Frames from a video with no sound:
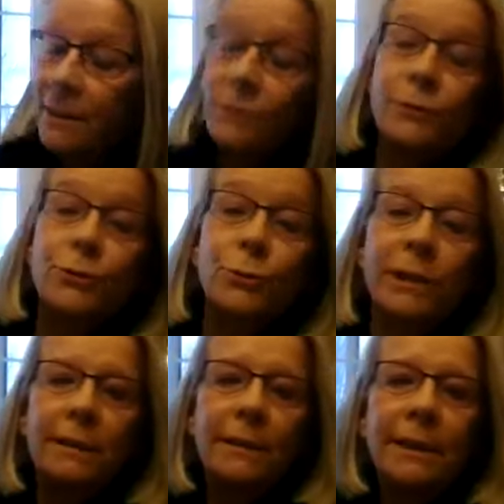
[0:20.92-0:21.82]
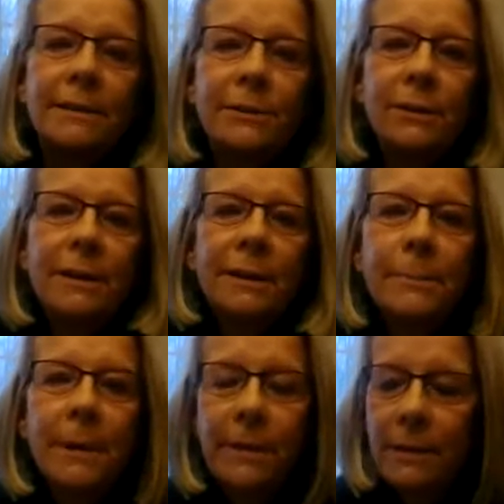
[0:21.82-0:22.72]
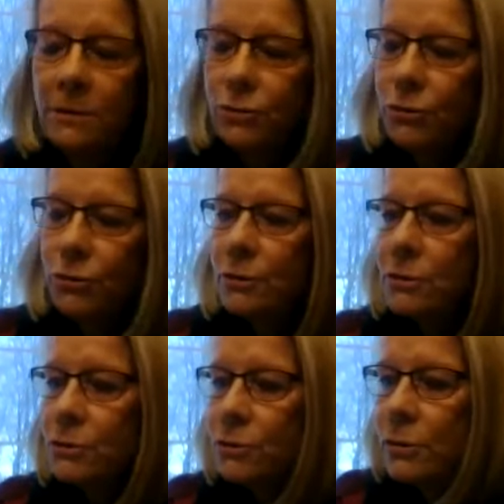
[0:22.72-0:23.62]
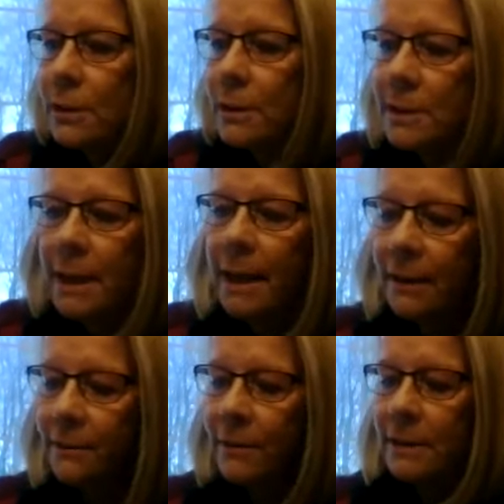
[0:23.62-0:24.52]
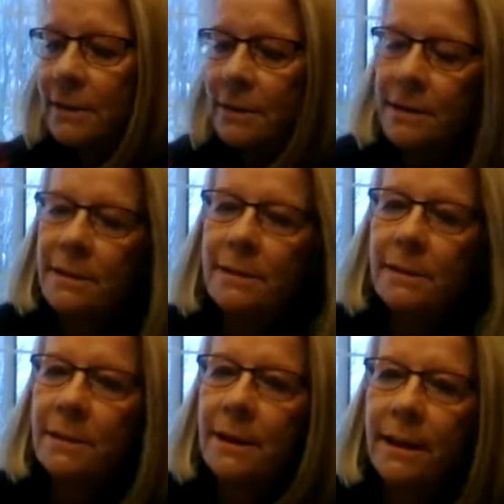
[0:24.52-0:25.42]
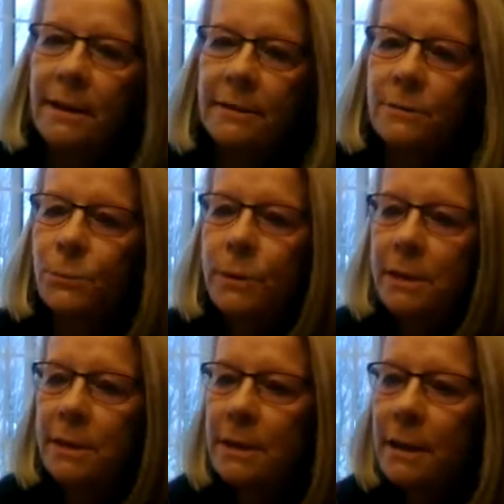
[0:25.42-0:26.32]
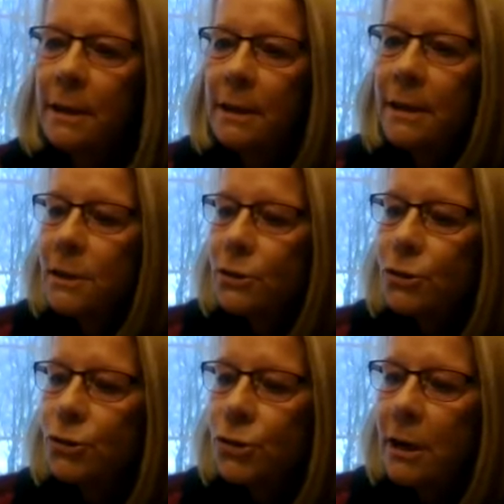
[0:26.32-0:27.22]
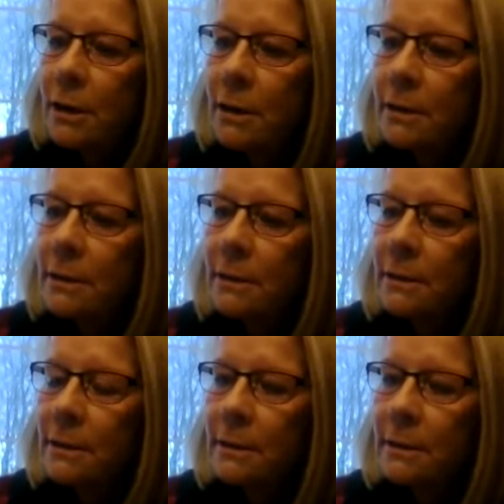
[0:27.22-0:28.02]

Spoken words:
Thanks for joining Lansing United Methodist Church during this Advent season as we share